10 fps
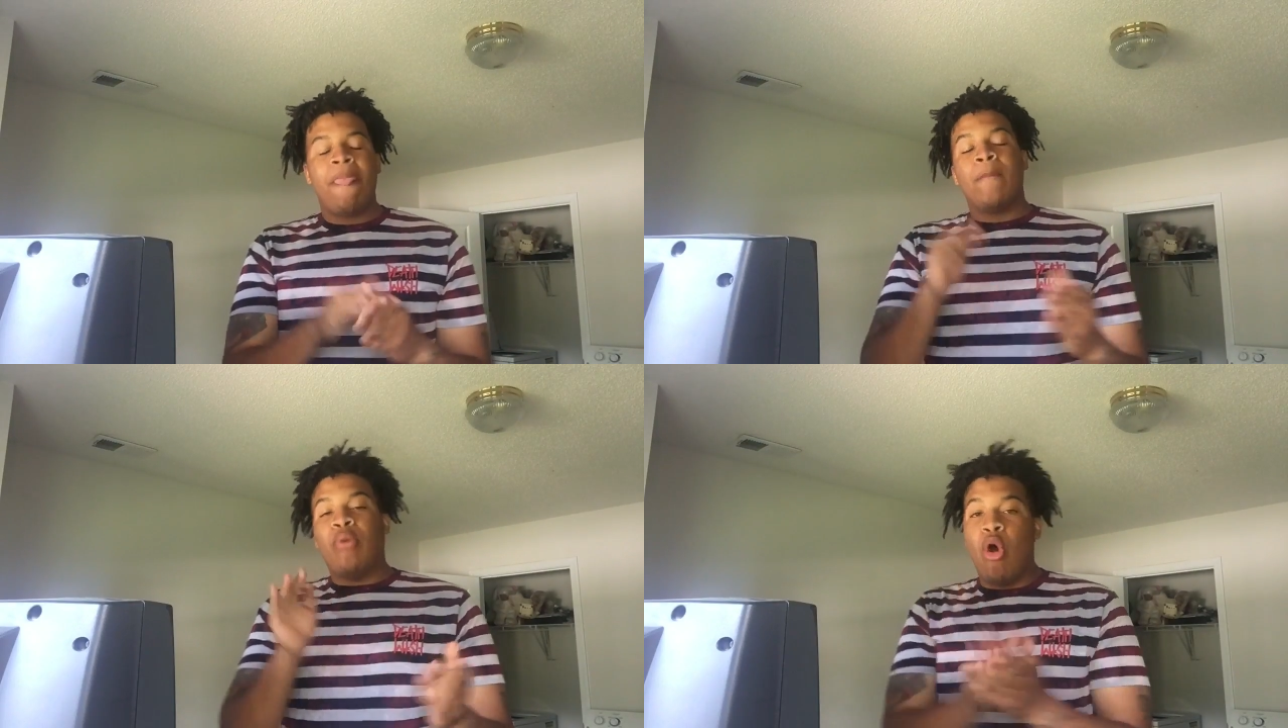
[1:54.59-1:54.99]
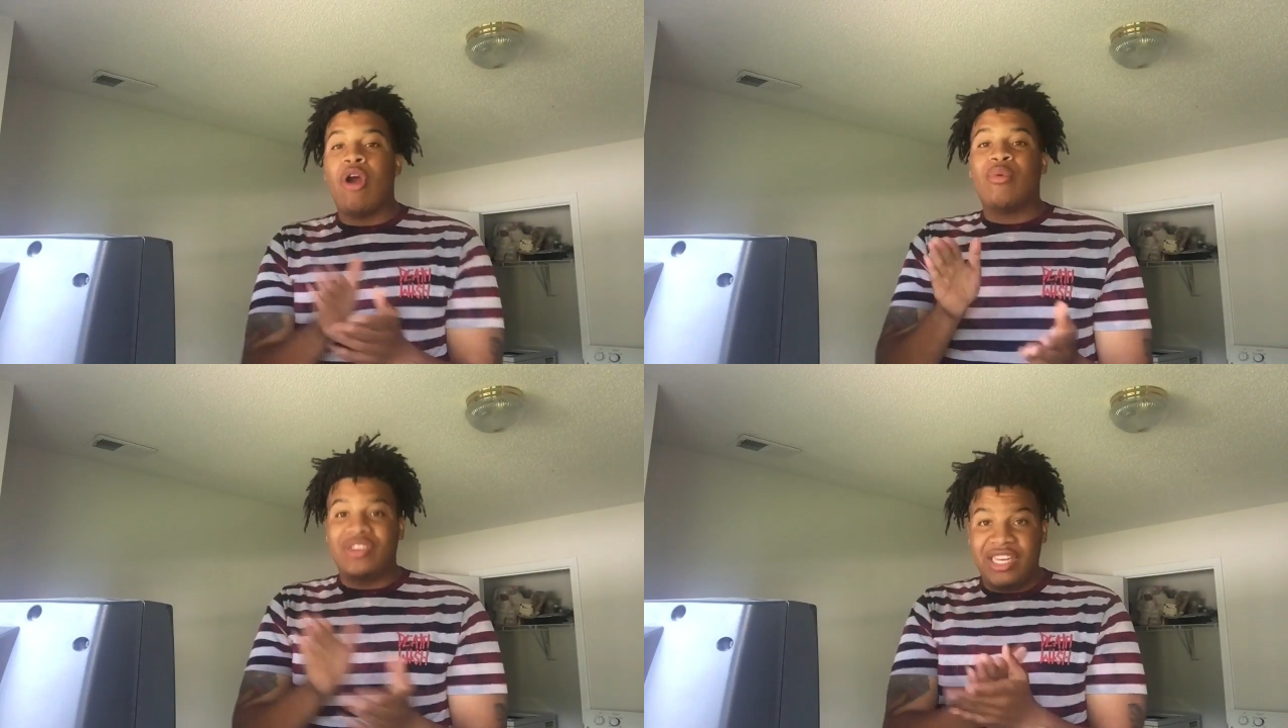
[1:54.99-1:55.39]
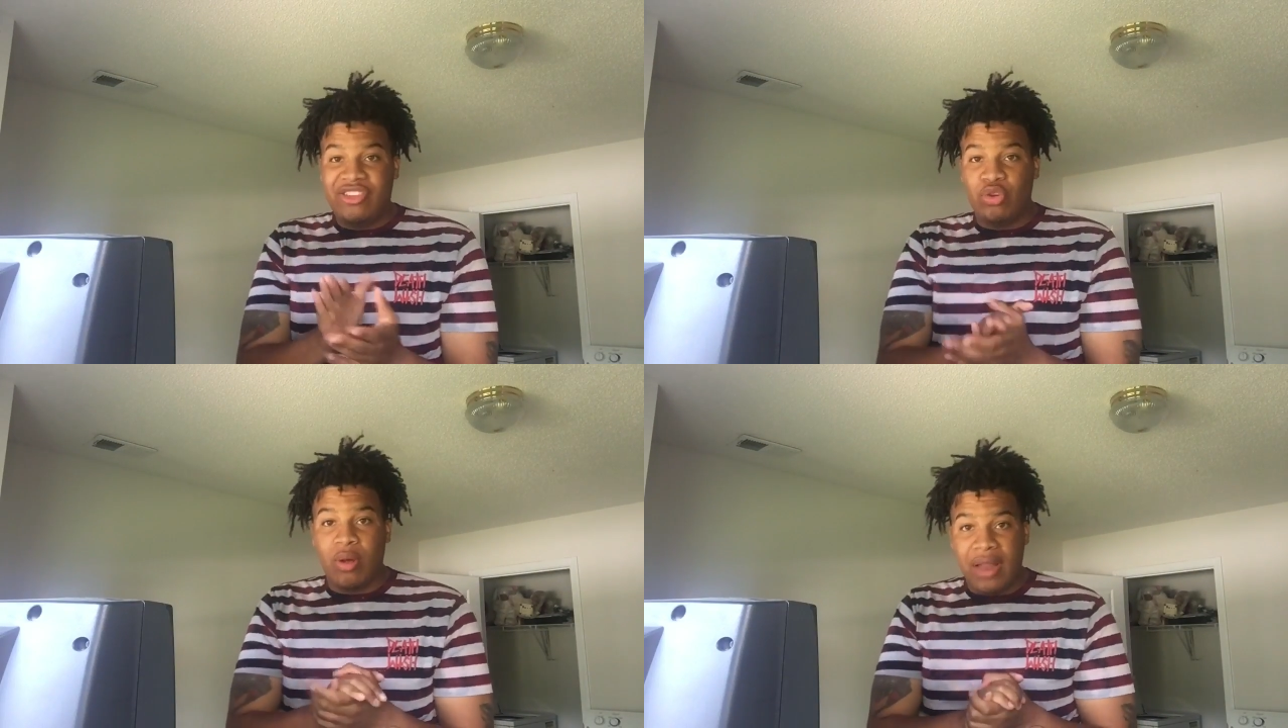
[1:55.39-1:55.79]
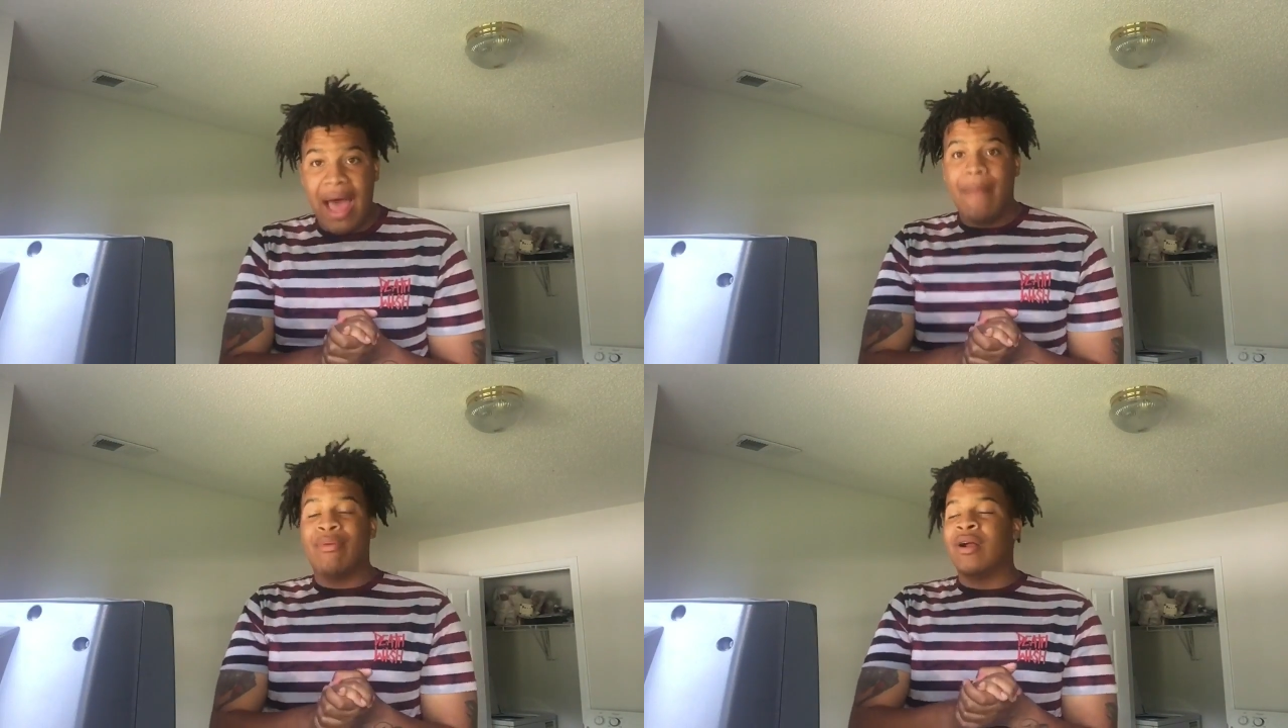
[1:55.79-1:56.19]
Porn would teach you a
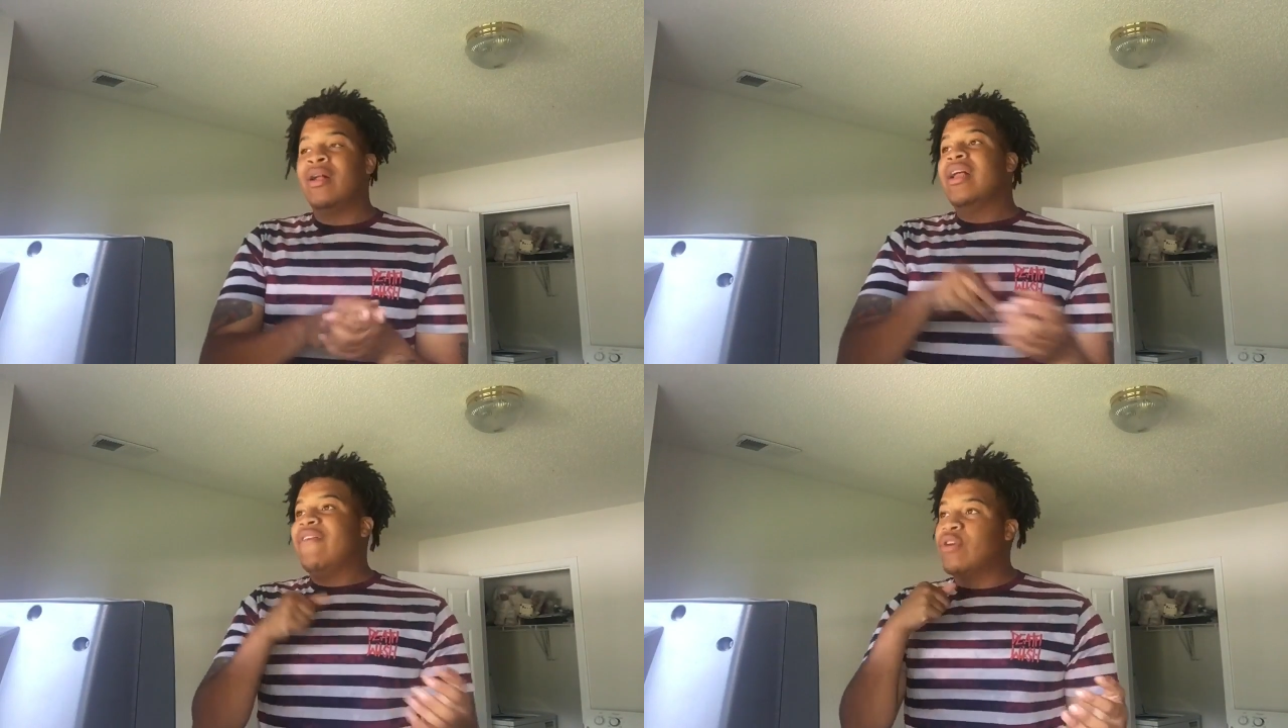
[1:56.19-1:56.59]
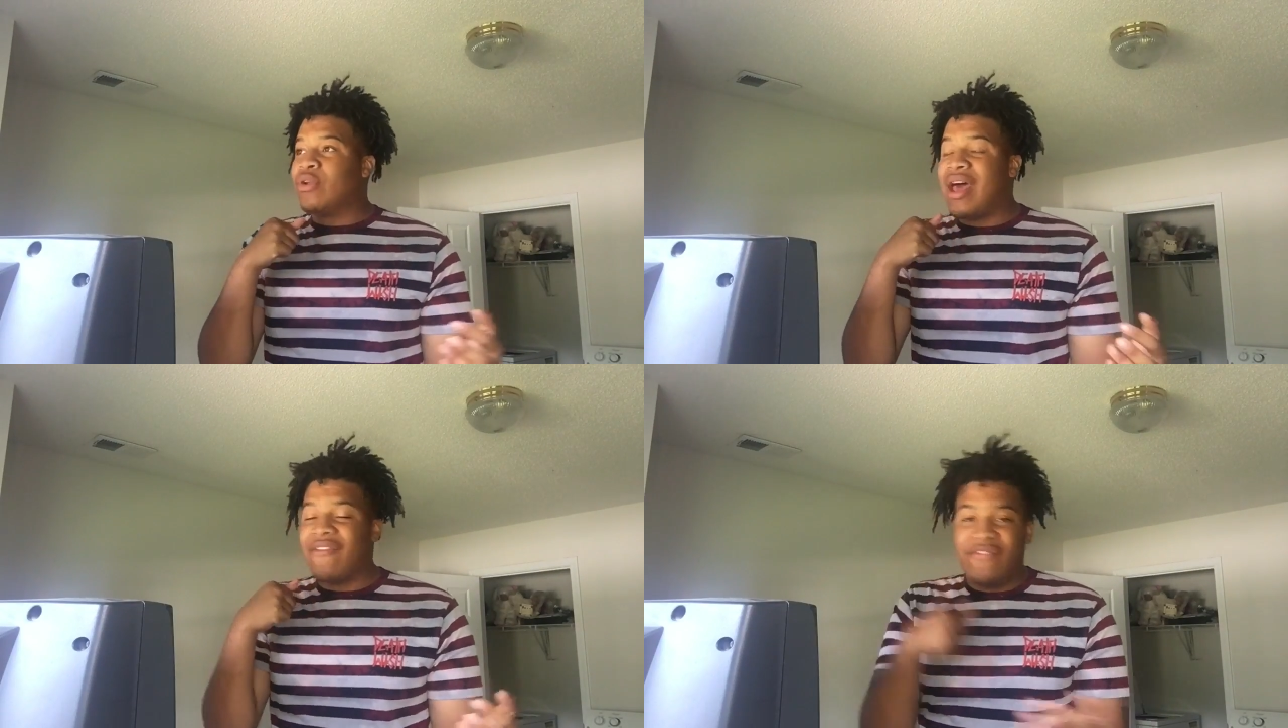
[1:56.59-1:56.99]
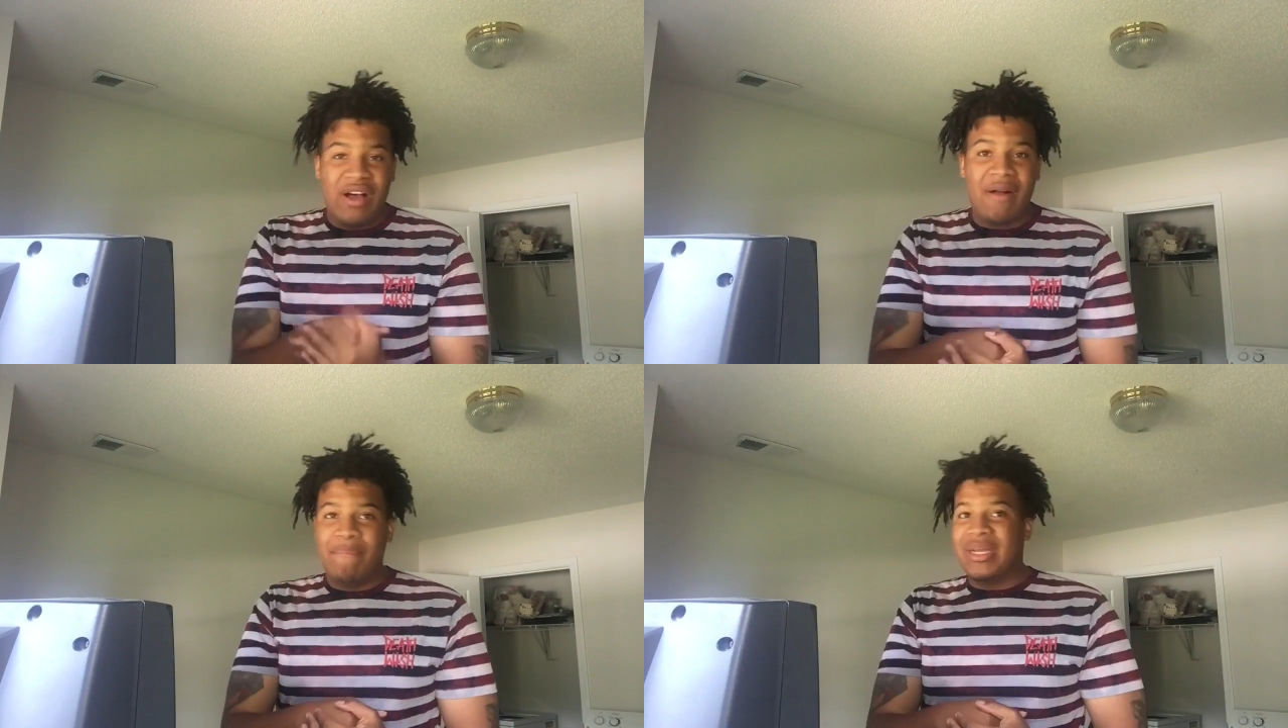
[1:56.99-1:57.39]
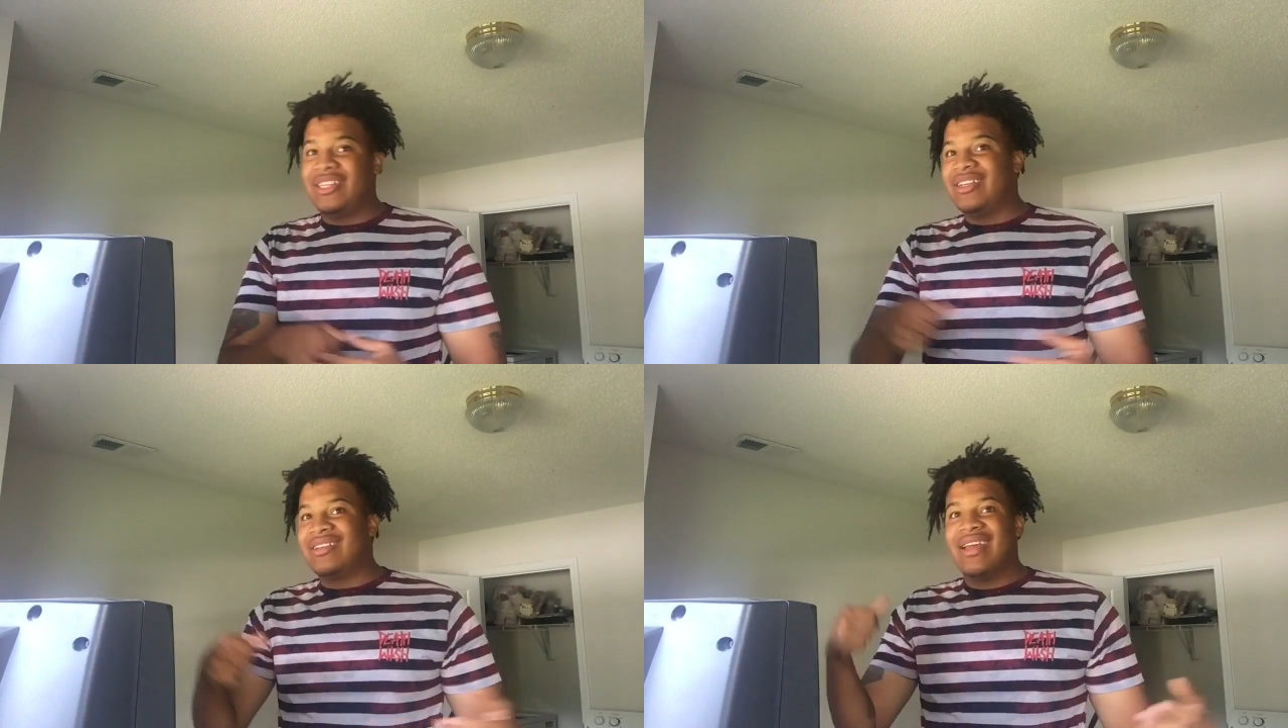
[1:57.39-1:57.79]
lot, bro. If you don't know how to fuck
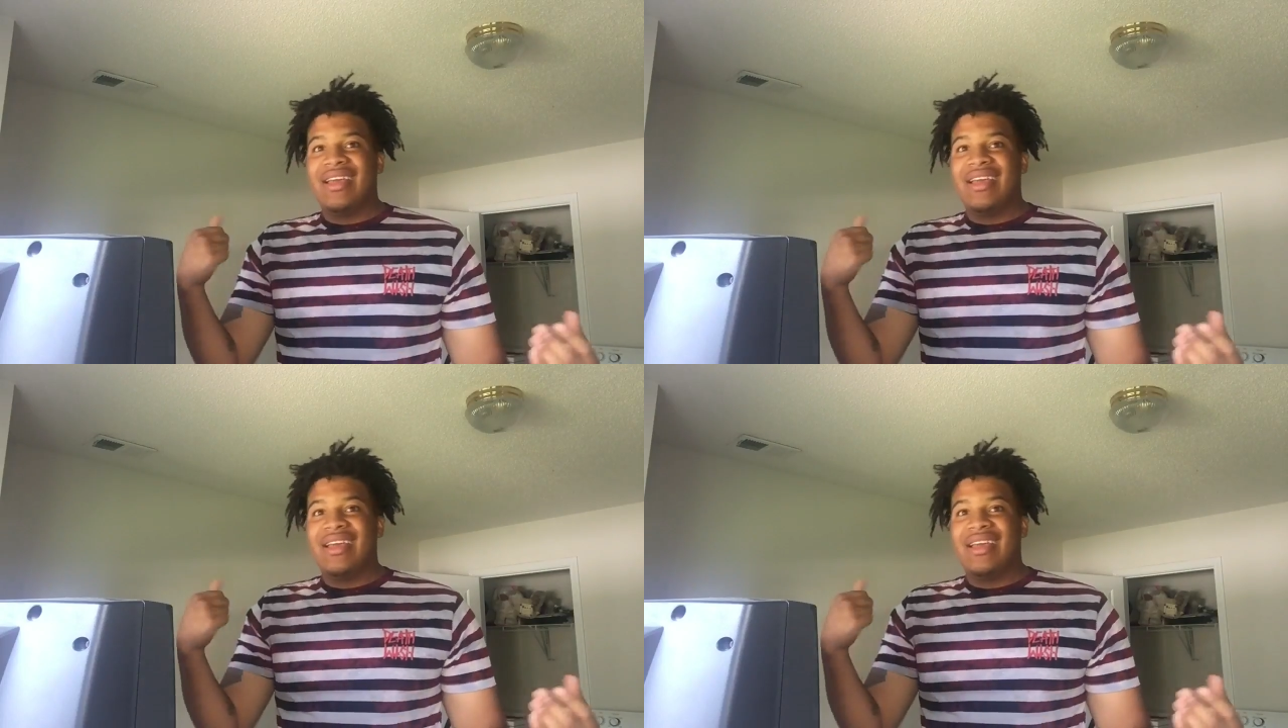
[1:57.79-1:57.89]
bitches,